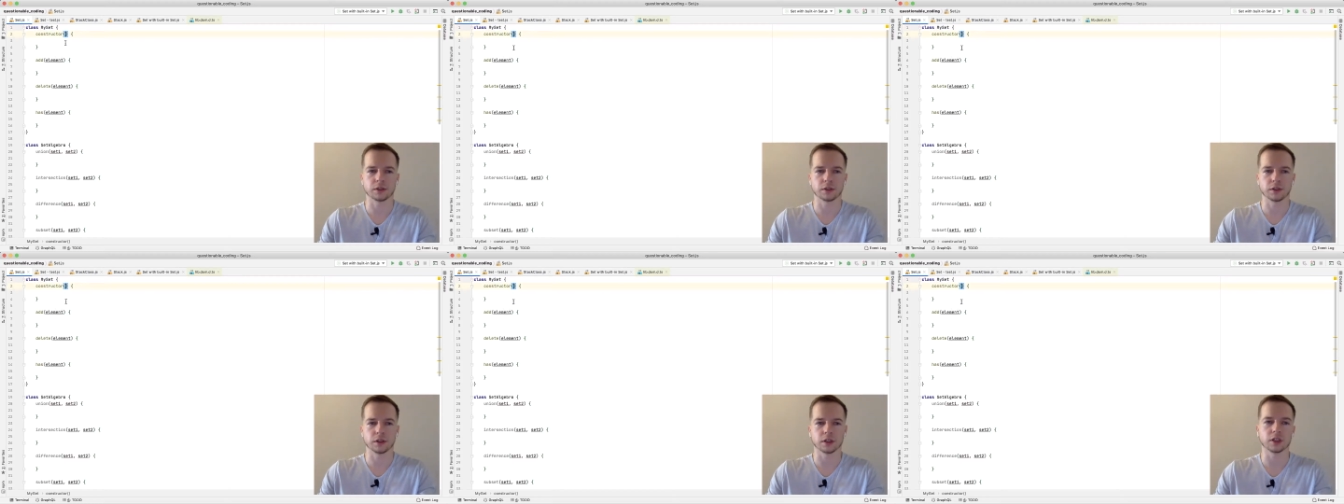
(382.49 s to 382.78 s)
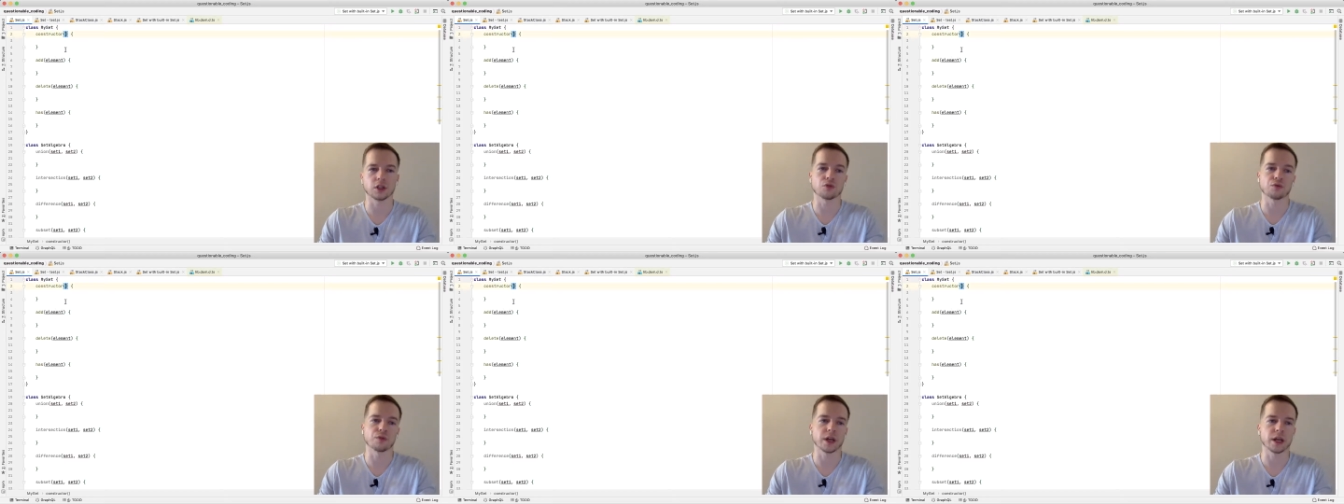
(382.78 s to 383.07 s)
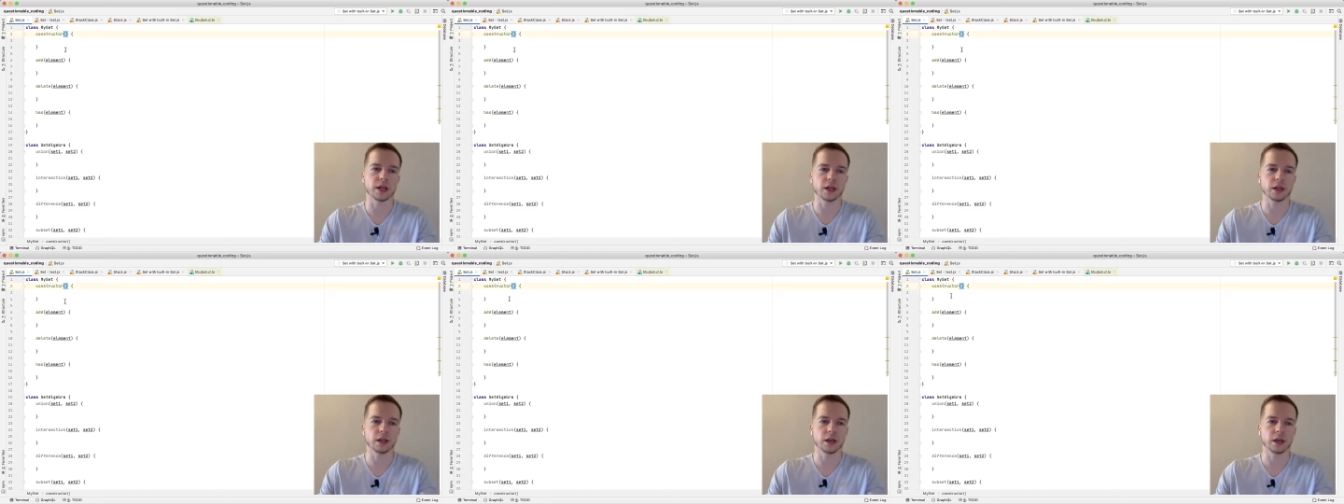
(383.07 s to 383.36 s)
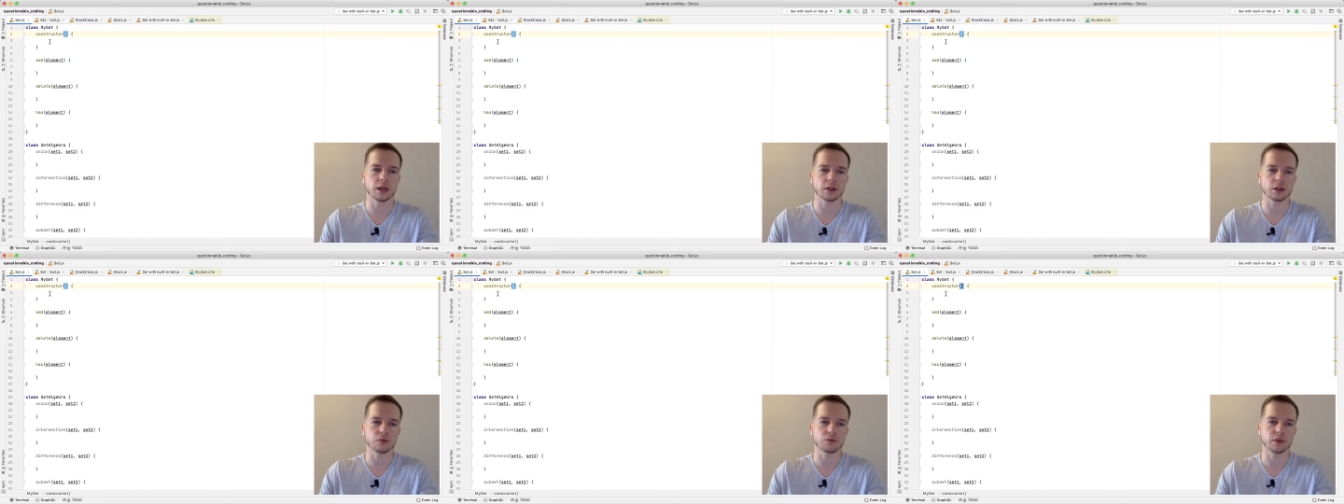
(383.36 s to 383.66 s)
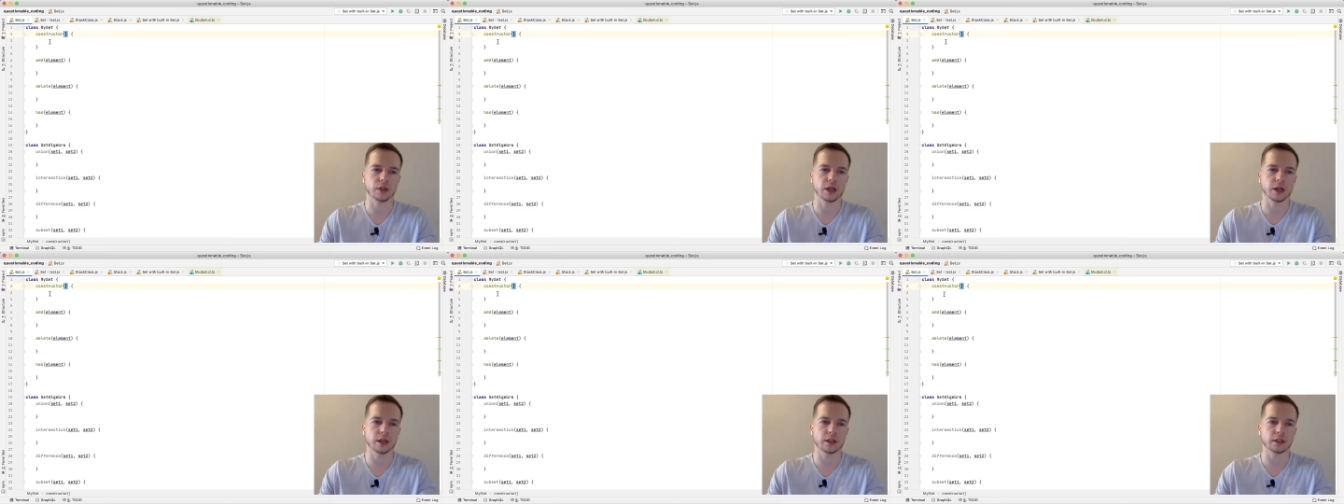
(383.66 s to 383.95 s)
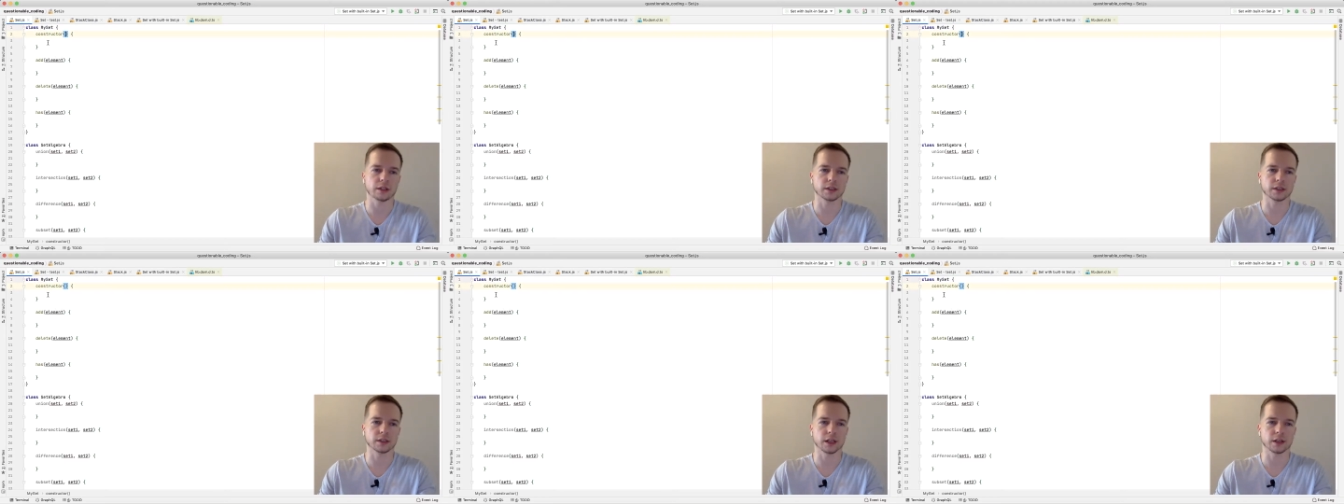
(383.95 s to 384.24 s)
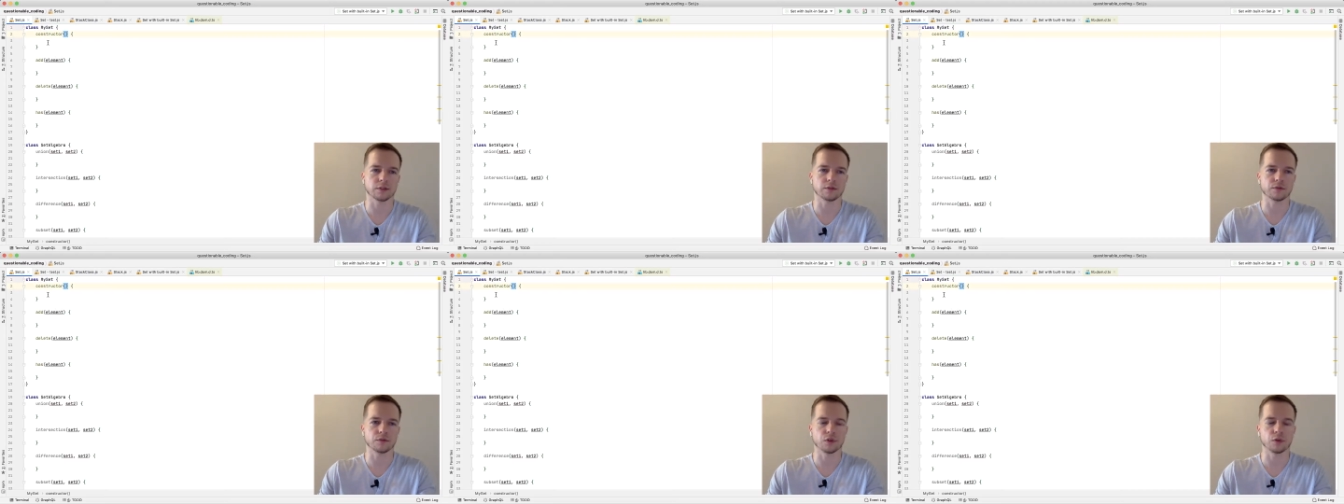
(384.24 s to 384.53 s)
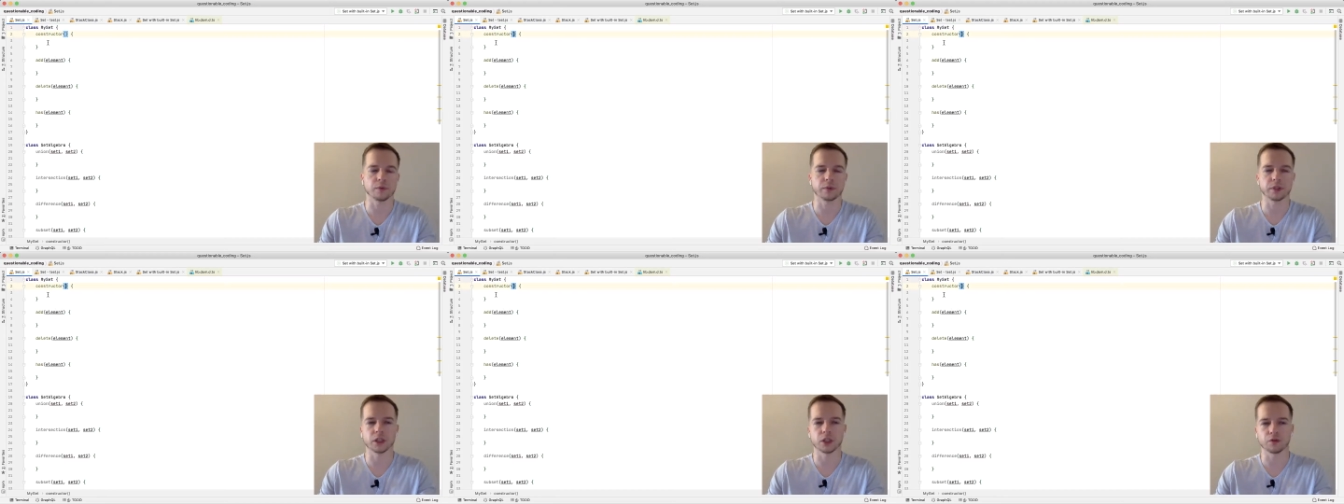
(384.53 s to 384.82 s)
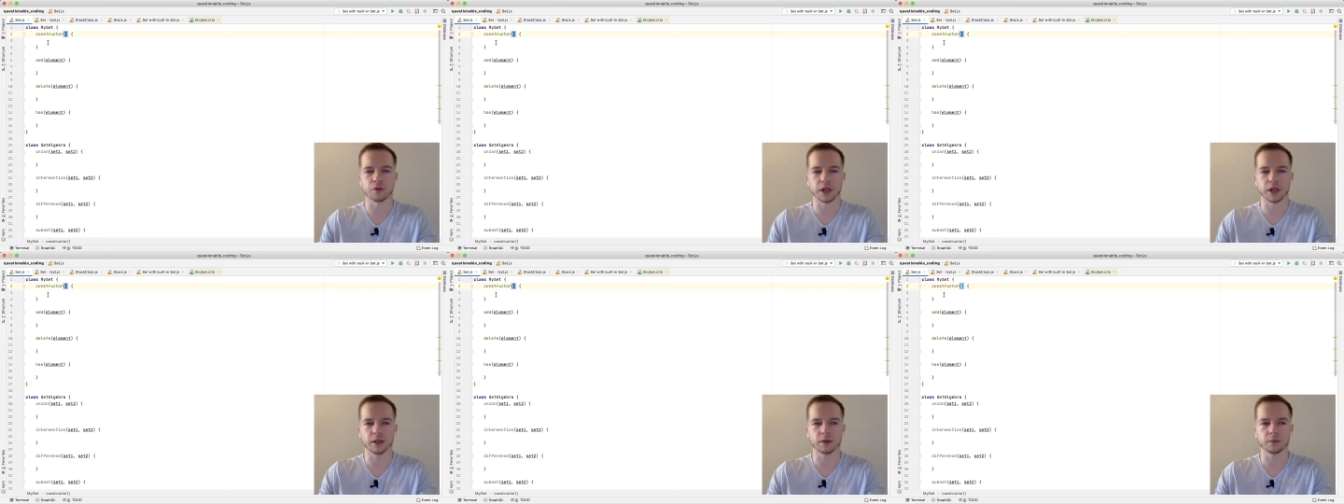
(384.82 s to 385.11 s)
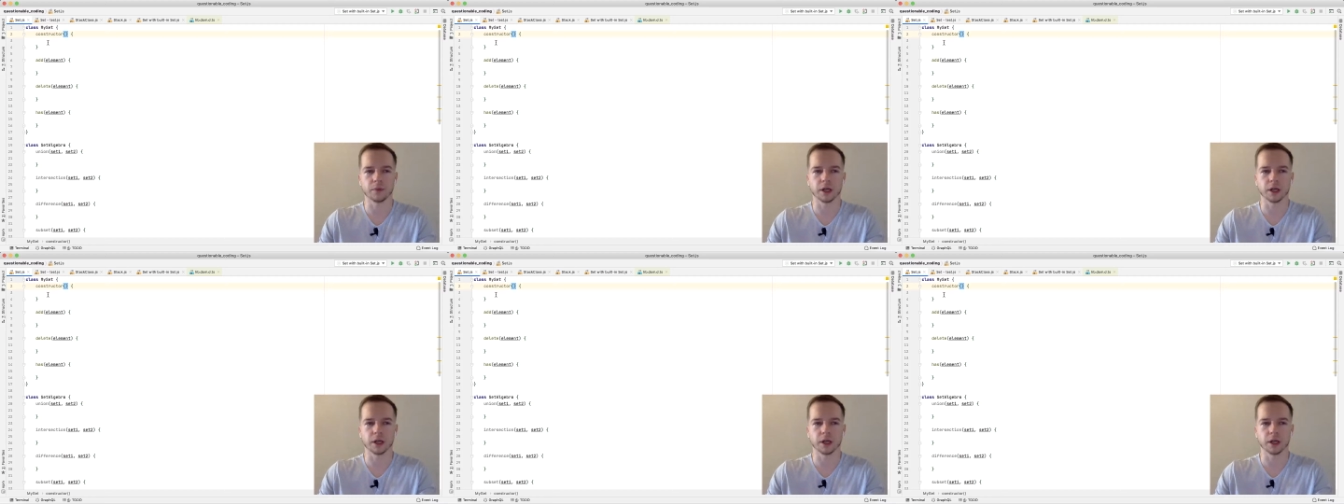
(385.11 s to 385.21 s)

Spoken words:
an array and create a set from an array,